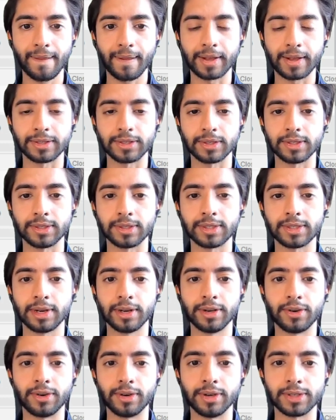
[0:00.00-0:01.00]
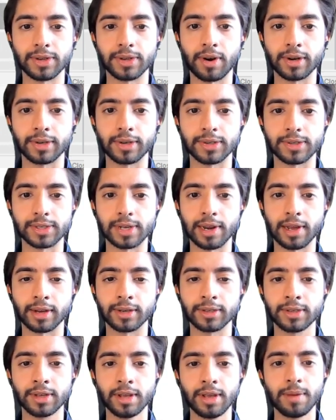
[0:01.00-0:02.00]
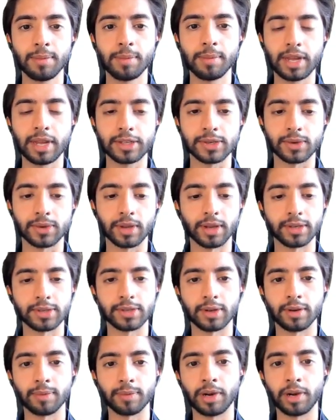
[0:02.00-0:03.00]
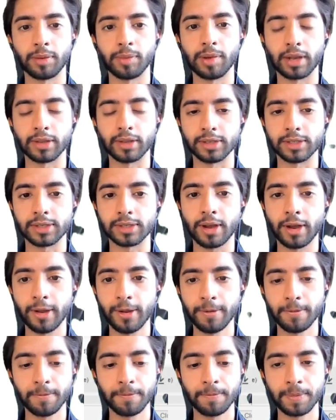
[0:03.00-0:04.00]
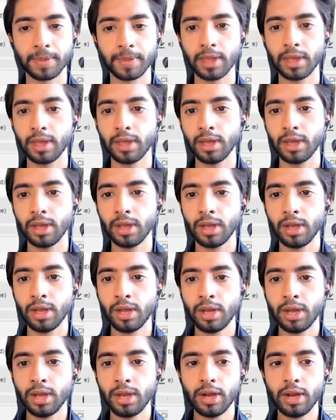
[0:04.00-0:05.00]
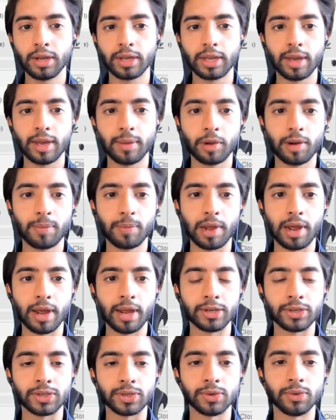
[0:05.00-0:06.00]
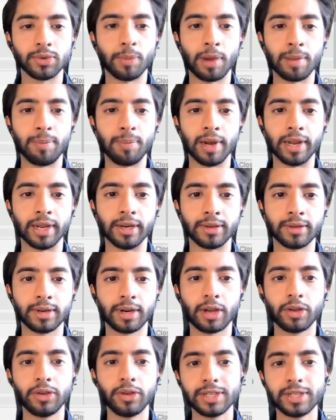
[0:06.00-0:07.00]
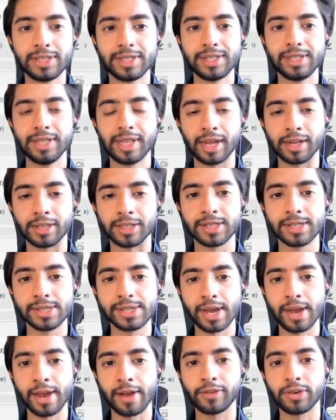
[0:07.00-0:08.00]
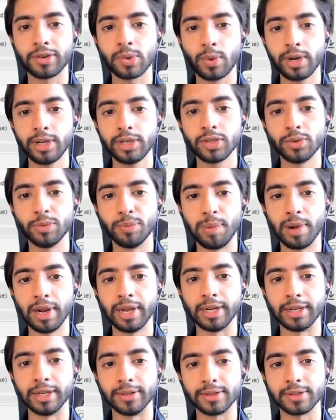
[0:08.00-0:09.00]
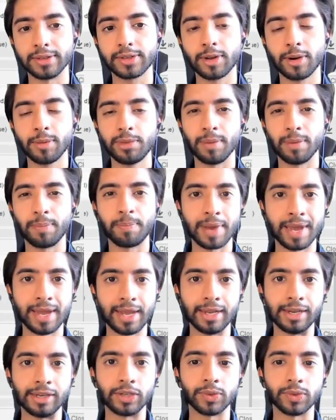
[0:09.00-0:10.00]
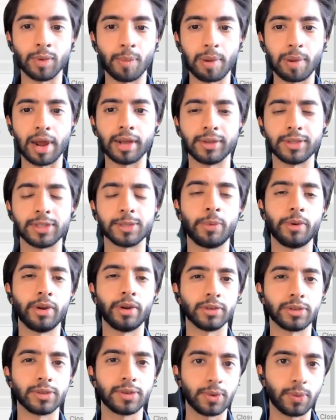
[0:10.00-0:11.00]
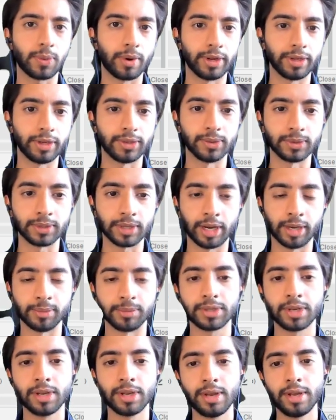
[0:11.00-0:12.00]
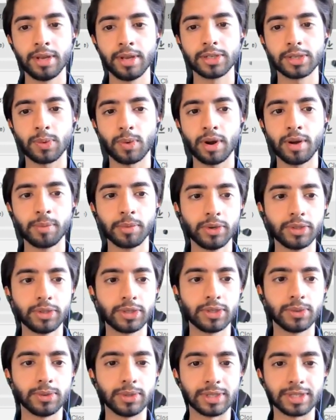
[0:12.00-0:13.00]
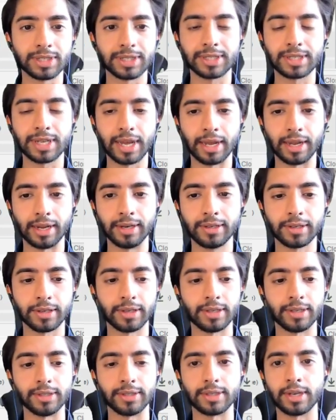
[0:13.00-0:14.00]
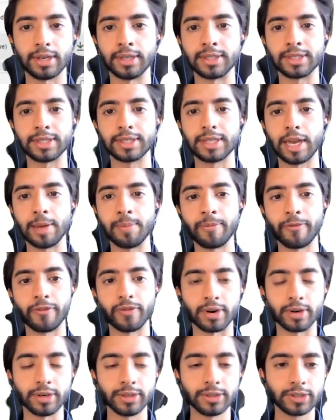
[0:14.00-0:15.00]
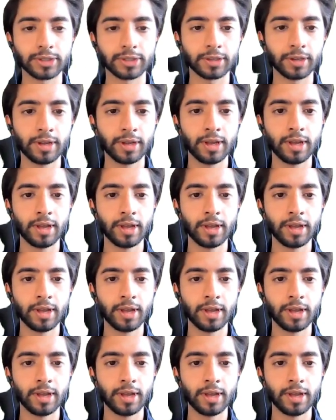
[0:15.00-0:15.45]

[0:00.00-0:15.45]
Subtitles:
Okay, so the cylinder is hard to select, but that's okay. So bring back this guy. Okay, I'm going to apply it to my blade. Now you can see that since I have 22 blades, it's going to be a pain to apply this appearance 22 times. So what I'm going to do instead is escape first.